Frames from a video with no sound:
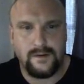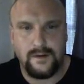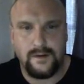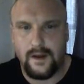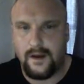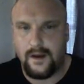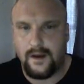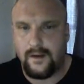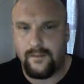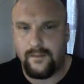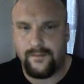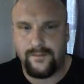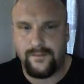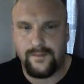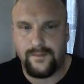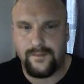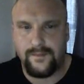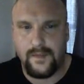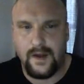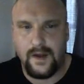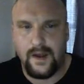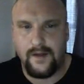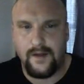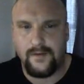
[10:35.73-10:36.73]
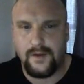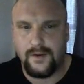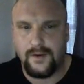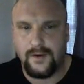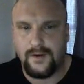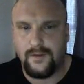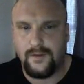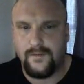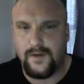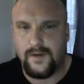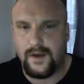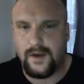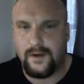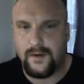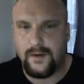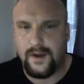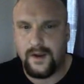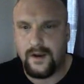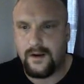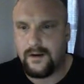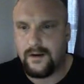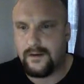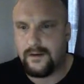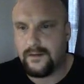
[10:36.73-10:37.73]
I have a YouTube video
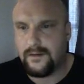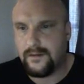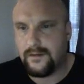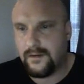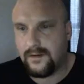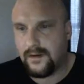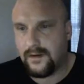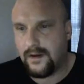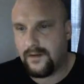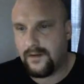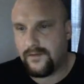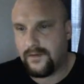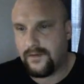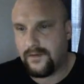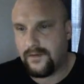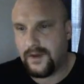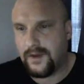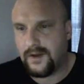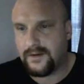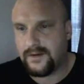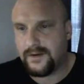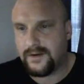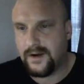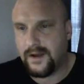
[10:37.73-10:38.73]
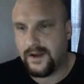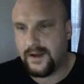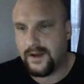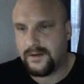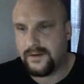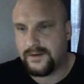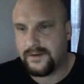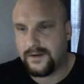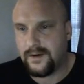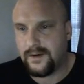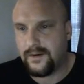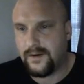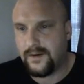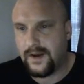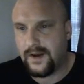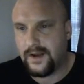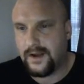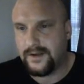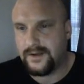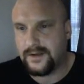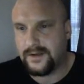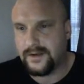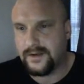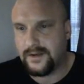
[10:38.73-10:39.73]
here from yesterday, so I
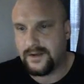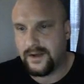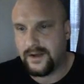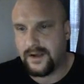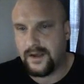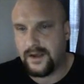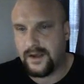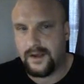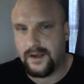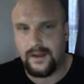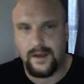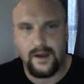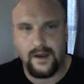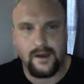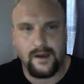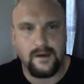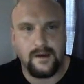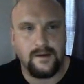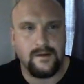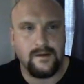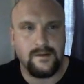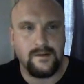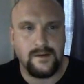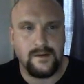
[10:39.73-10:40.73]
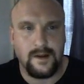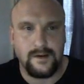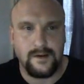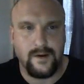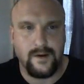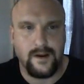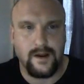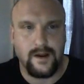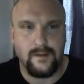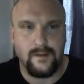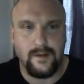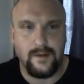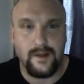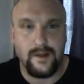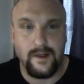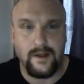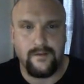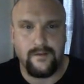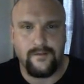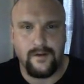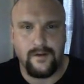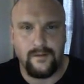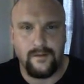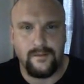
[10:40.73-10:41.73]
just click get link. That's where I got my
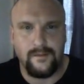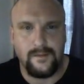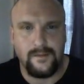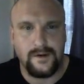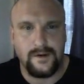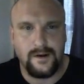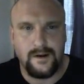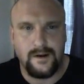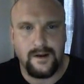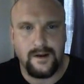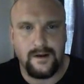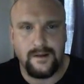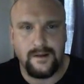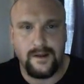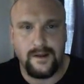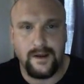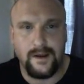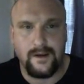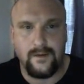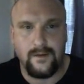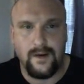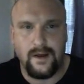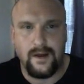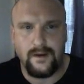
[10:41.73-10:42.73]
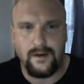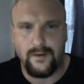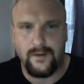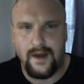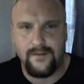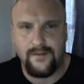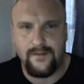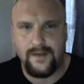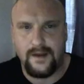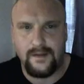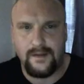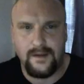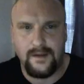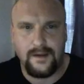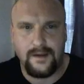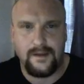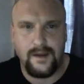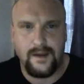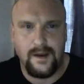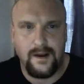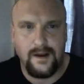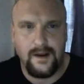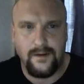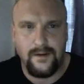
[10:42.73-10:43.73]
link from. So you're not like, well, do we have that link
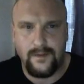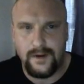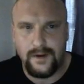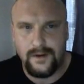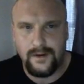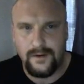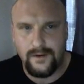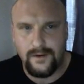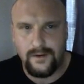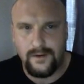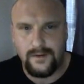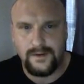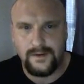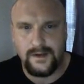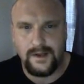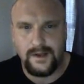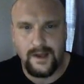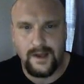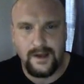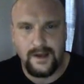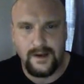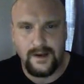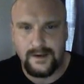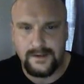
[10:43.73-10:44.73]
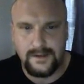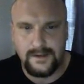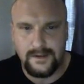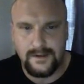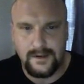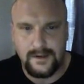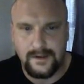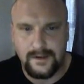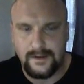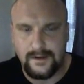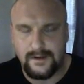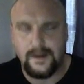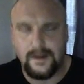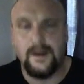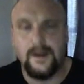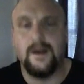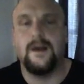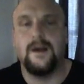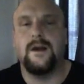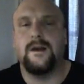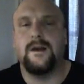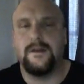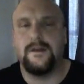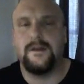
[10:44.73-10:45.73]
there? What are you using? That doesn't look.
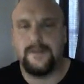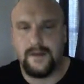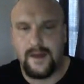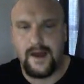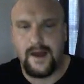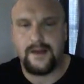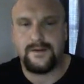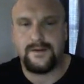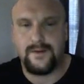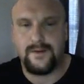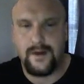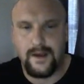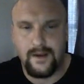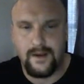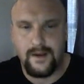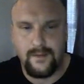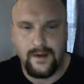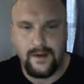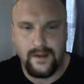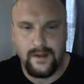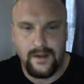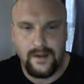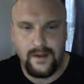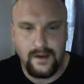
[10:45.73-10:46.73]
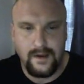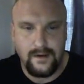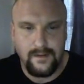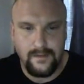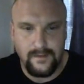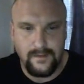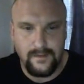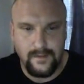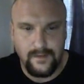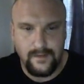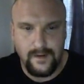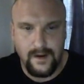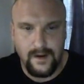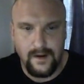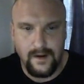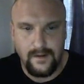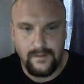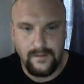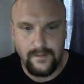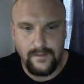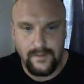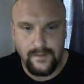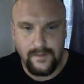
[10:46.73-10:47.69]
So that's where I get my link. Okay.